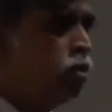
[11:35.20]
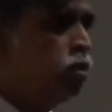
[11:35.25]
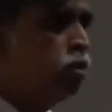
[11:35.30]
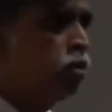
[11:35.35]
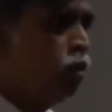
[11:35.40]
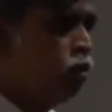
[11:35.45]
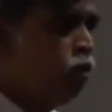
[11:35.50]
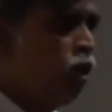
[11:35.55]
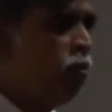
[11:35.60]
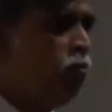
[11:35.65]

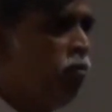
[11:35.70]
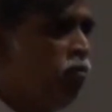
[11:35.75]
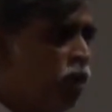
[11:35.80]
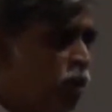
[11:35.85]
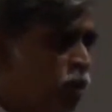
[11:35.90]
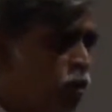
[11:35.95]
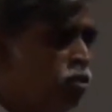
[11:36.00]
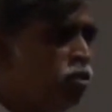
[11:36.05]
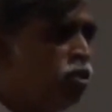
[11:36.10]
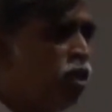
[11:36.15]
It's going to be
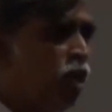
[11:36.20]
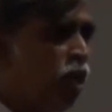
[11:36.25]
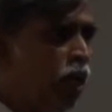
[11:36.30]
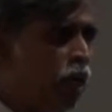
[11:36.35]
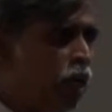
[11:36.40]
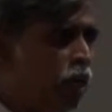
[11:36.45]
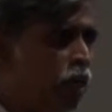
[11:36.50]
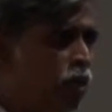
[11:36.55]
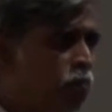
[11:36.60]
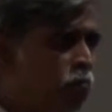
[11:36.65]

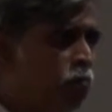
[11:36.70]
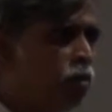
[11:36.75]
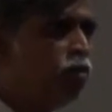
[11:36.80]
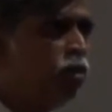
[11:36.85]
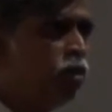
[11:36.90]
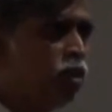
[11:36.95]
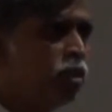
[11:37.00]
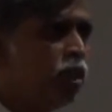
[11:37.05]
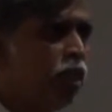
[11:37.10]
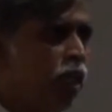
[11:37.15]
oscillating
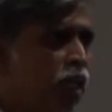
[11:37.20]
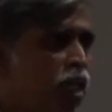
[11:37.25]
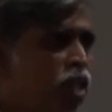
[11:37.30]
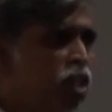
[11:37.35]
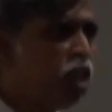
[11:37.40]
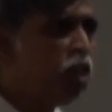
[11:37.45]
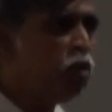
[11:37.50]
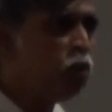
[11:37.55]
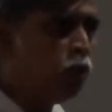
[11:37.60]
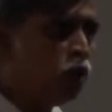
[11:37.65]
because it's an
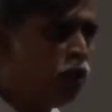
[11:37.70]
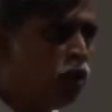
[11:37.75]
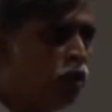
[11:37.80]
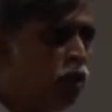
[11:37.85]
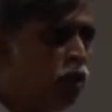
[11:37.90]
energy pool.